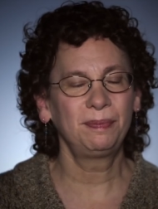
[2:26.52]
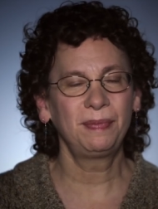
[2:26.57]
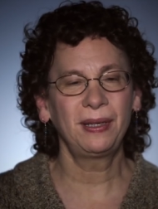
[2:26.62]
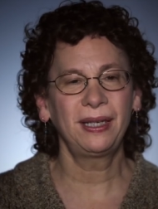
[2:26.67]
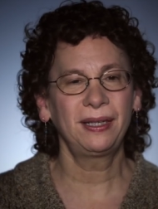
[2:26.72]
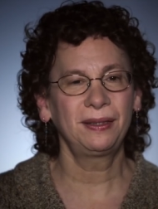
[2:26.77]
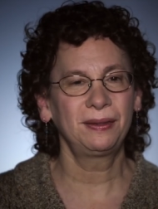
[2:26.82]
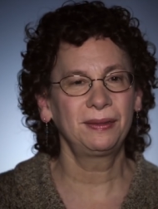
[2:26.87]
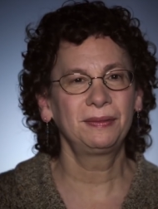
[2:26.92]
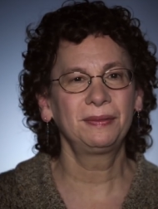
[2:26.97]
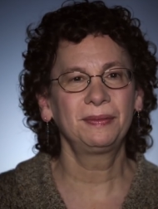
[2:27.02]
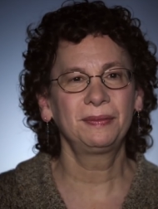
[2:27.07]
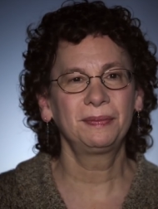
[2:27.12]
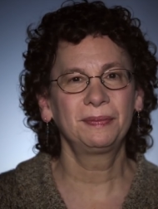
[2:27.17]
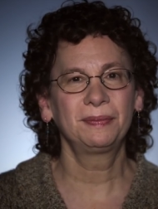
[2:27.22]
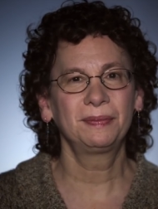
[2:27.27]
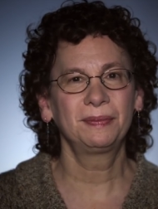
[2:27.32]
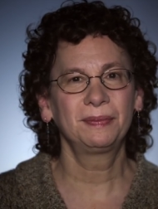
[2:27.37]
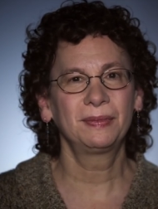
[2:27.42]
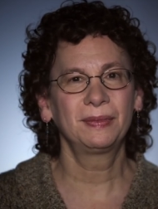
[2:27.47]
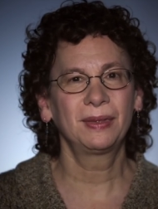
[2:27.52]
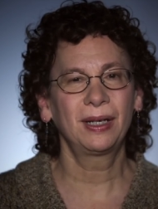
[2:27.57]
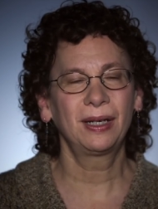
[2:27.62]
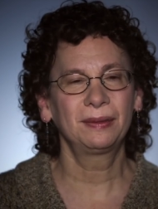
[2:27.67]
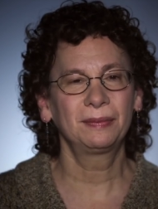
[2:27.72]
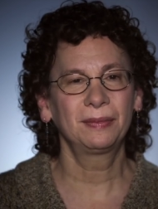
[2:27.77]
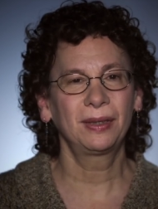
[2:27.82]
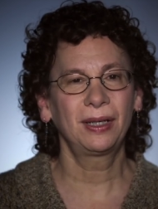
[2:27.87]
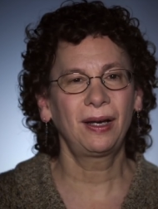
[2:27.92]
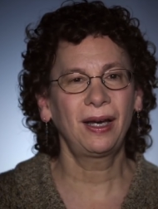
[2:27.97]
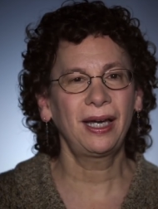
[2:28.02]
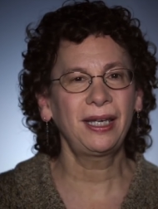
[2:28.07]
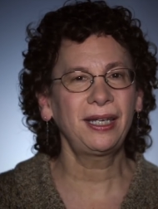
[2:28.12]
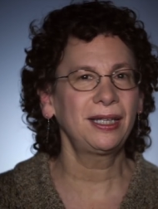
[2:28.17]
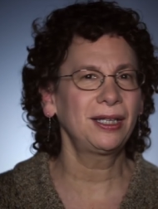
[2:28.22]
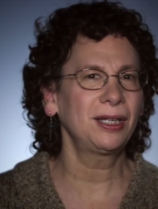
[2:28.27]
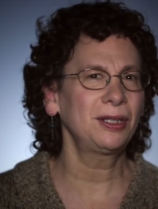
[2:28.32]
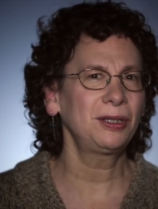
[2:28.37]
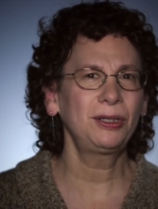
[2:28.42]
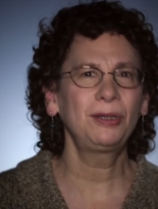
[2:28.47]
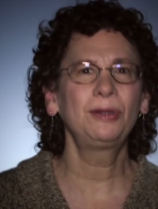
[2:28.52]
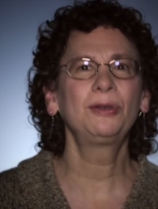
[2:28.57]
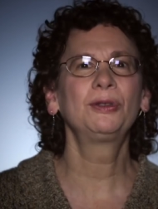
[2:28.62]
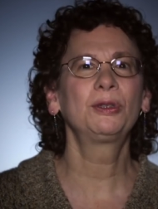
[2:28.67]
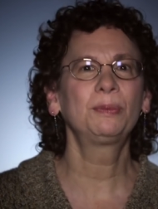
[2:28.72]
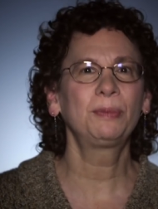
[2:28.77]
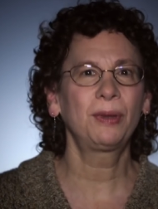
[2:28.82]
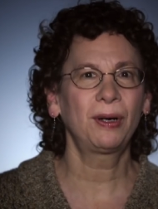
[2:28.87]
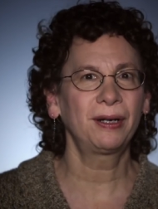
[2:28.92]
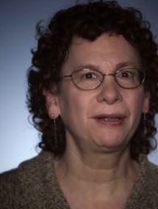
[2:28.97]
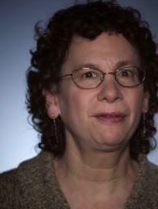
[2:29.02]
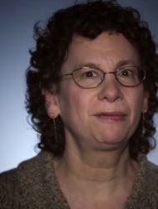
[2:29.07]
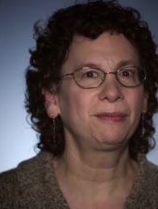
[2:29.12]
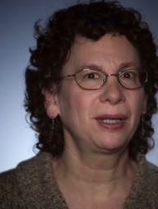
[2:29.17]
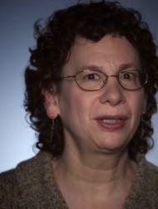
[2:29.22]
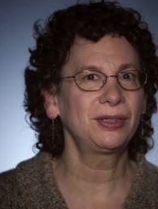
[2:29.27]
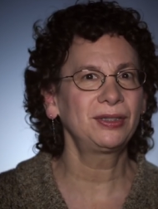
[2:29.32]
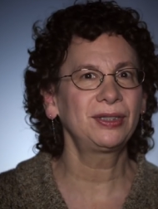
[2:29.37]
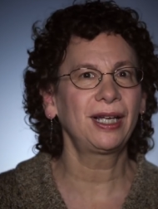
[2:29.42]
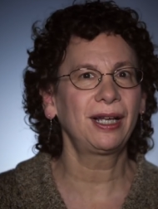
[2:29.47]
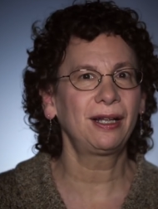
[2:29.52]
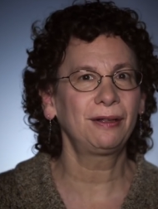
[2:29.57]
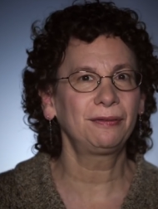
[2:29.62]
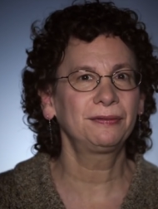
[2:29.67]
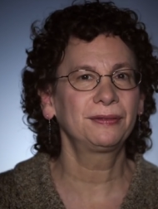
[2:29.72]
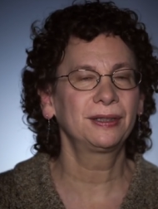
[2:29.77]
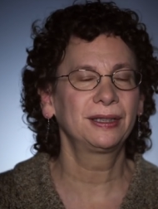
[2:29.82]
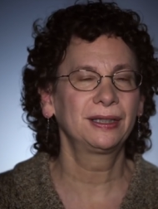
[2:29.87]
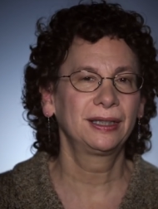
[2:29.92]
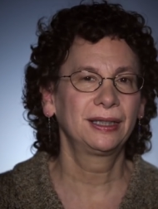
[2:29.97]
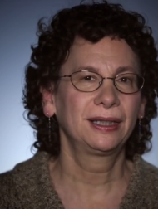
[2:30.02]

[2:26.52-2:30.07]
been hiding a huge part of myself.